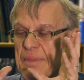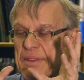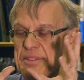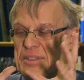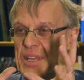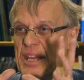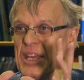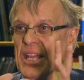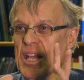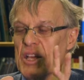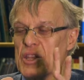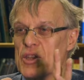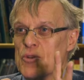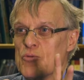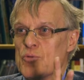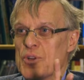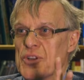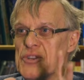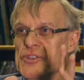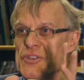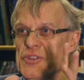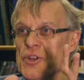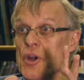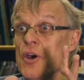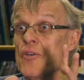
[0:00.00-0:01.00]
taking the
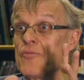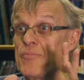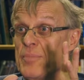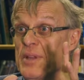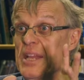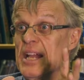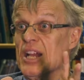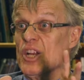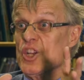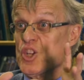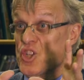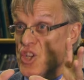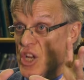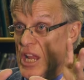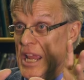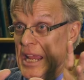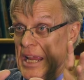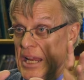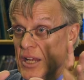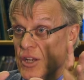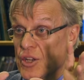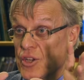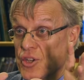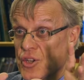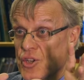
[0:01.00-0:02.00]
risk of being
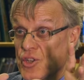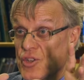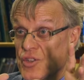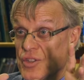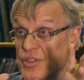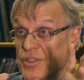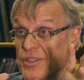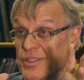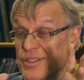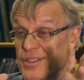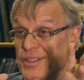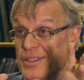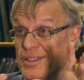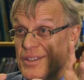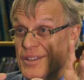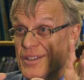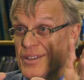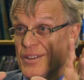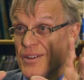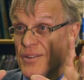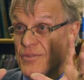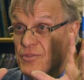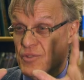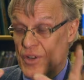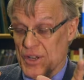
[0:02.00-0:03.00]
changed,
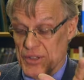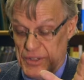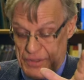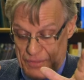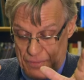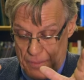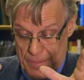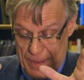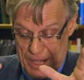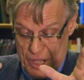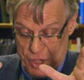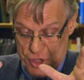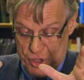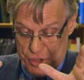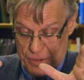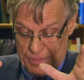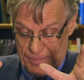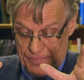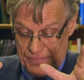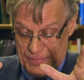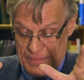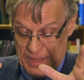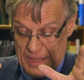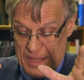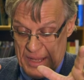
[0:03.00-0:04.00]
of
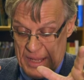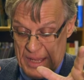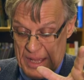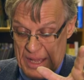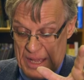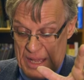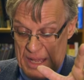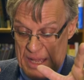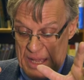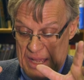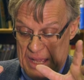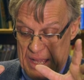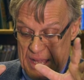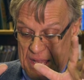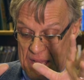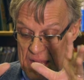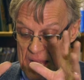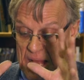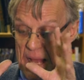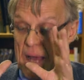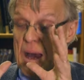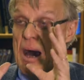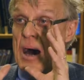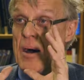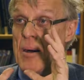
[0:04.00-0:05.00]
transformation.
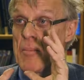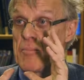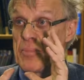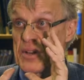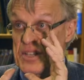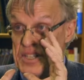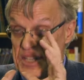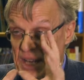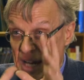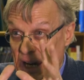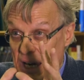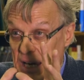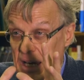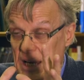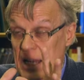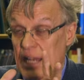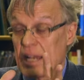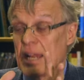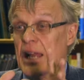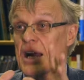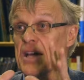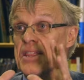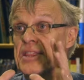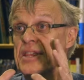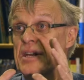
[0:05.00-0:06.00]

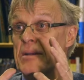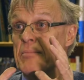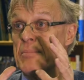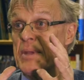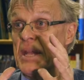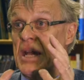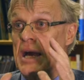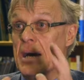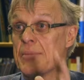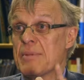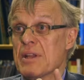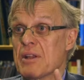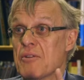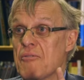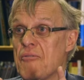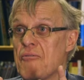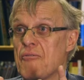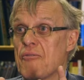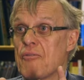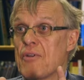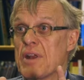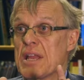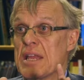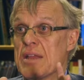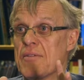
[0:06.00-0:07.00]
Particularly, I think, becoming
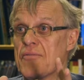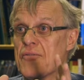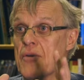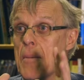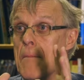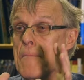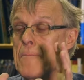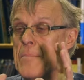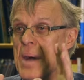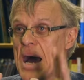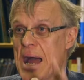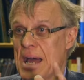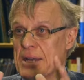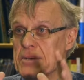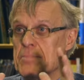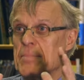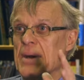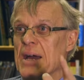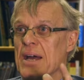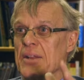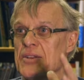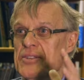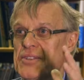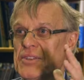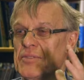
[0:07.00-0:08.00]
free from bad
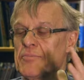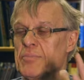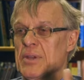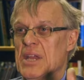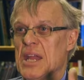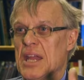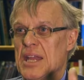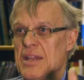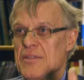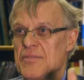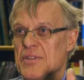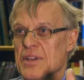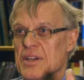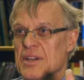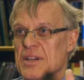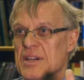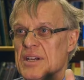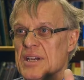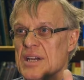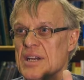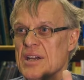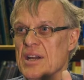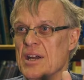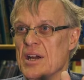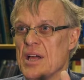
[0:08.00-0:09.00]
patterns of behavior.
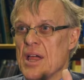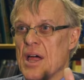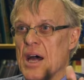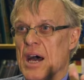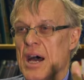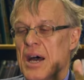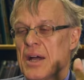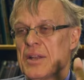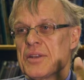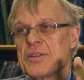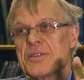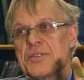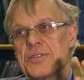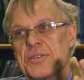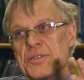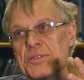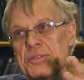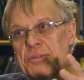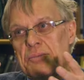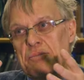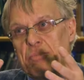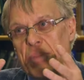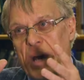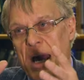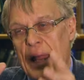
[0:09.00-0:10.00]

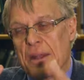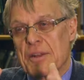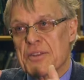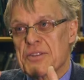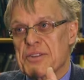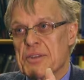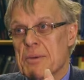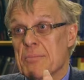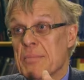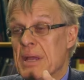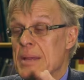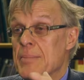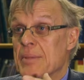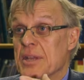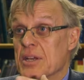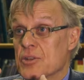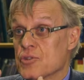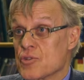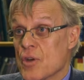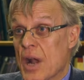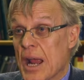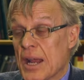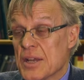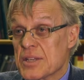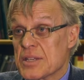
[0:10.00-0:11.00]
Patterns that may be
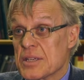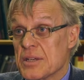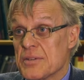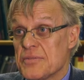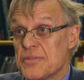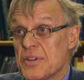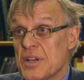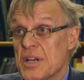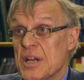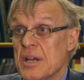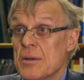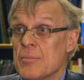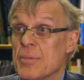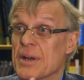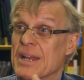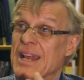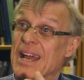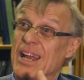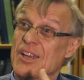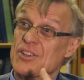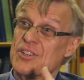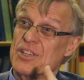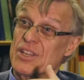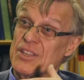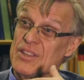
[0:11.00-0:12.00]
attractive, but
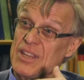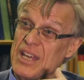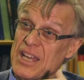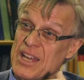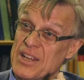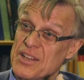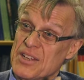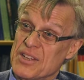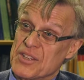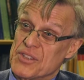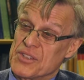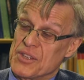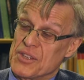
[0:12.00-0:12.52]
actually in the end are